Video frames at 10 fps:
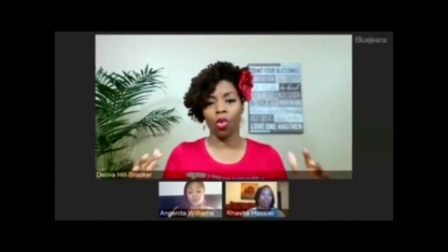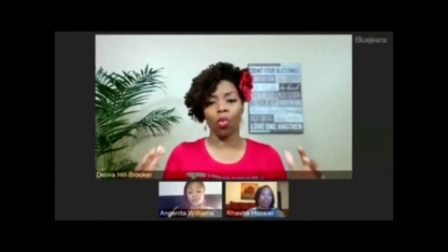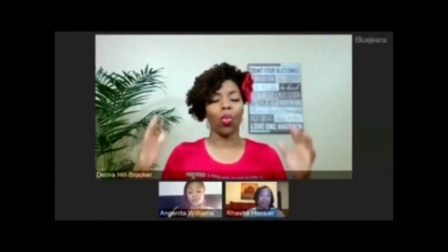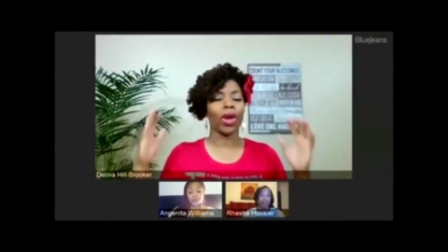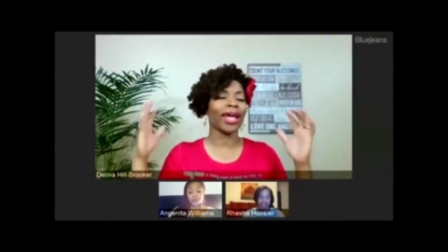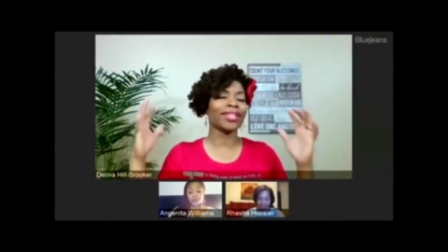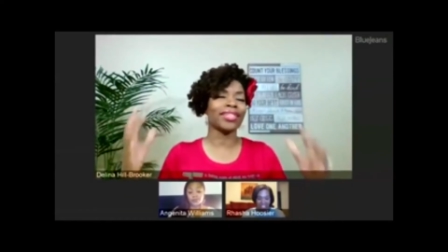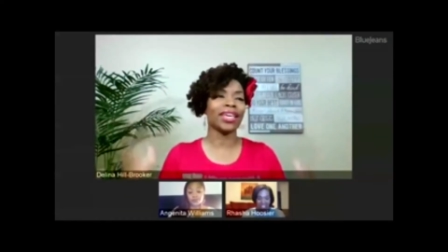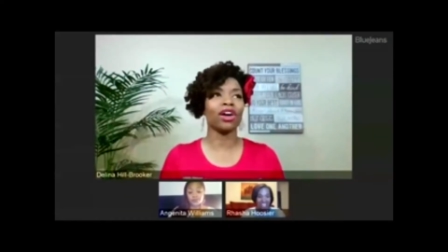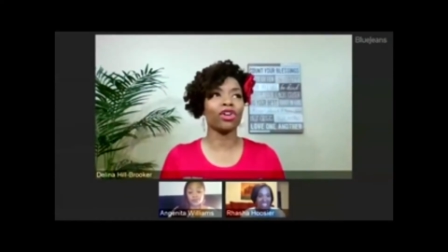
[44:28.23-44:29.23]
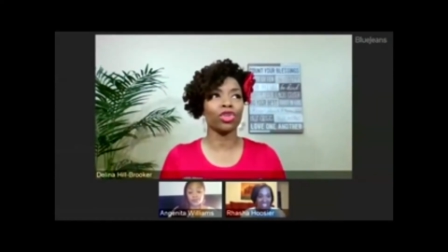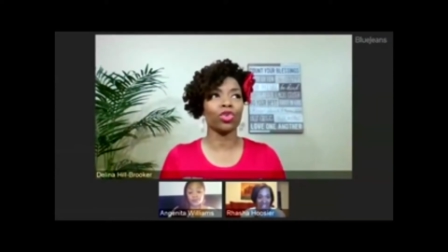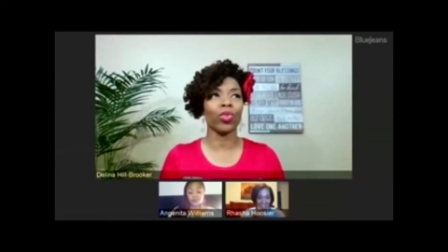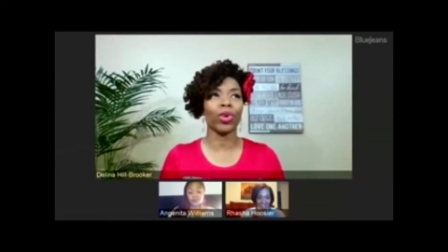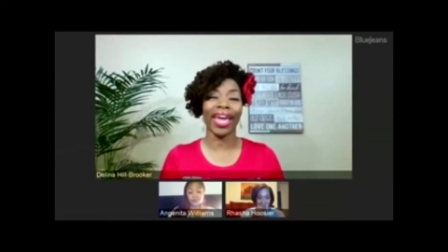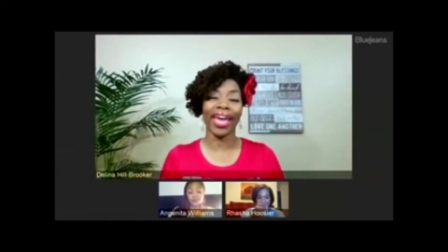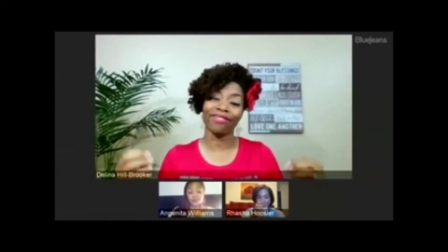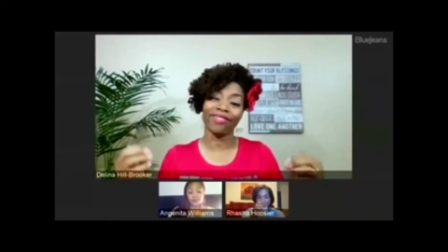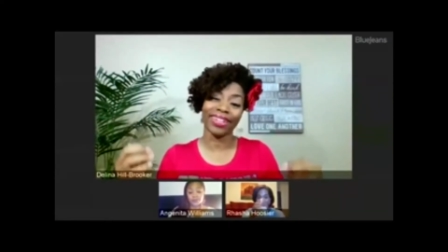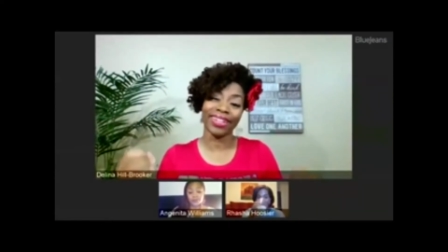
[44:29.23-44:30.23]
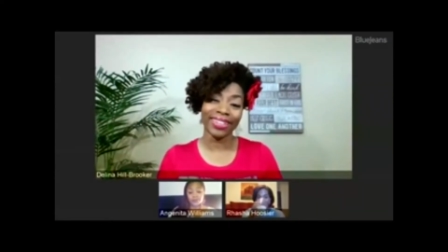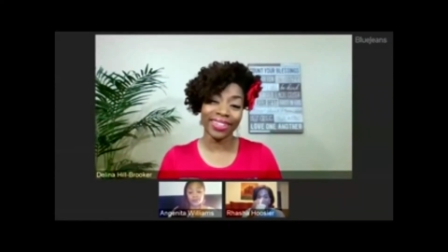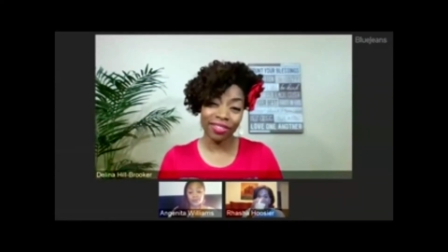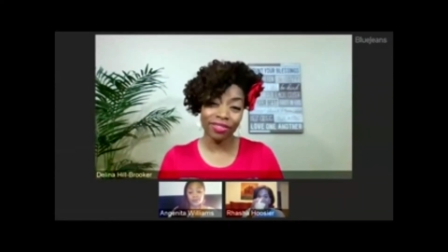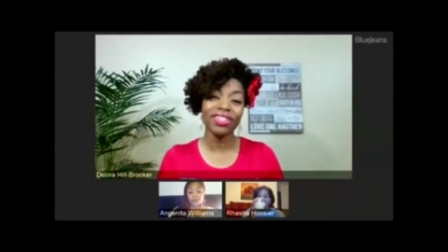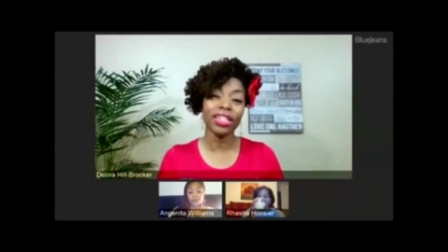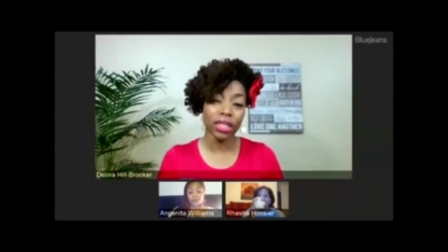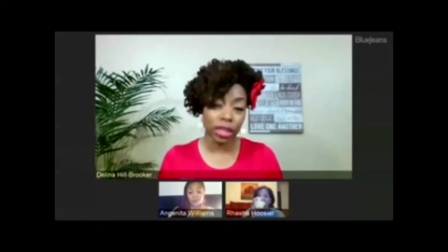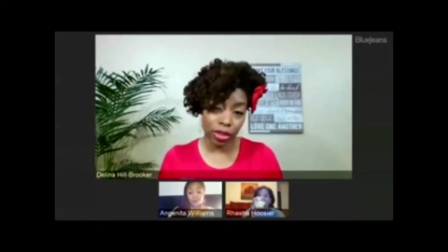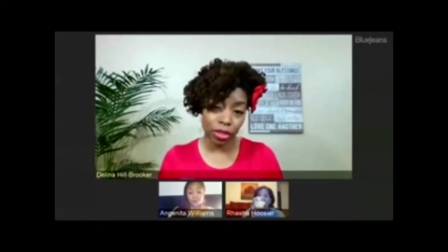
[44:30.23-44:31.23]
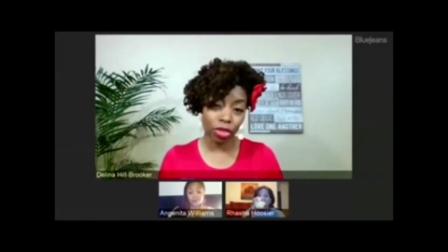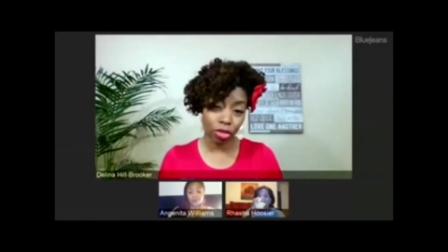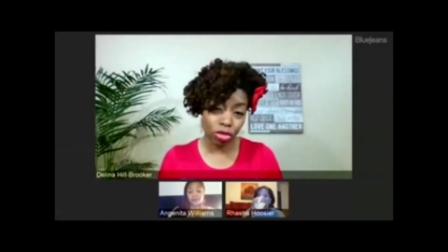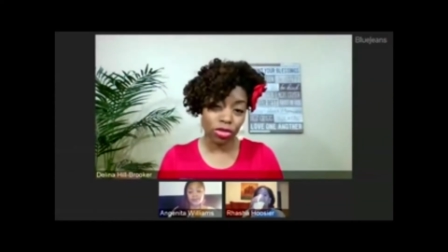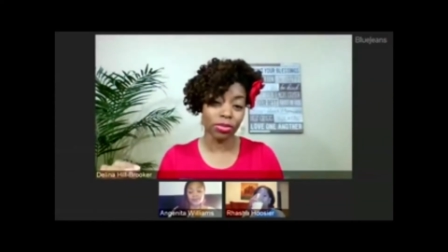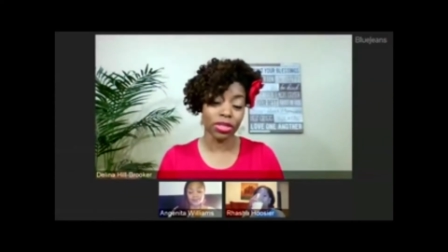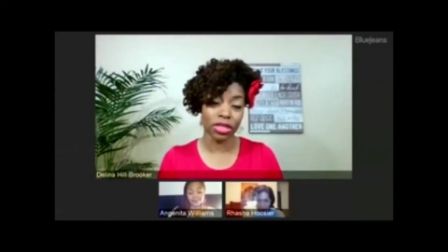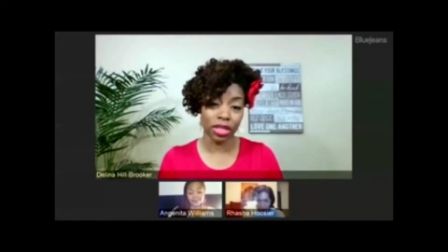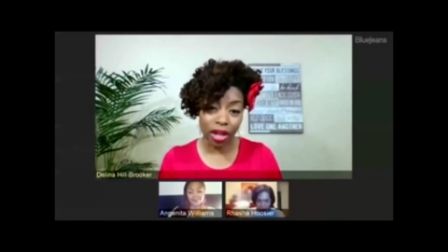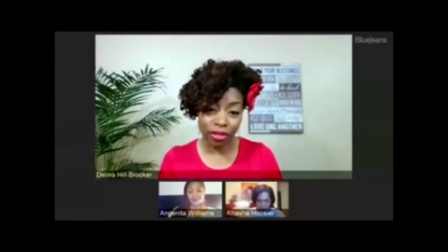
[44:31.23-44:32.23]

When I tell you we have lived through some stuff.